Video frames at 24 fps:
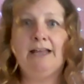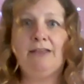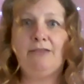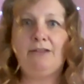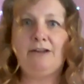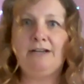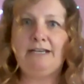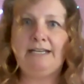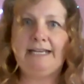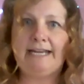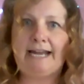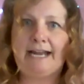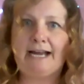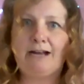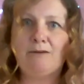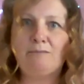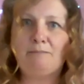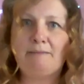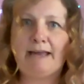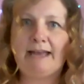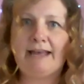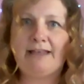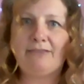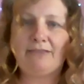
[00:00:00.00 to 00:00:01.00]
that now
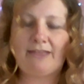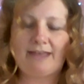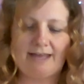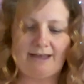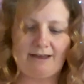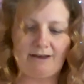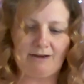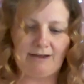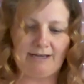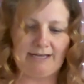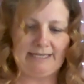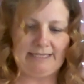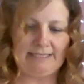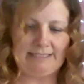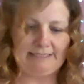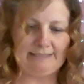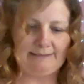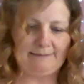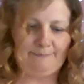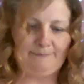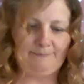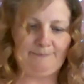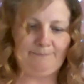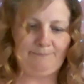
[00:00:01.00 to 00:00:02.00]
met their
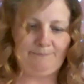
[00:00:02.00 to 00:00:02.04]
eyes.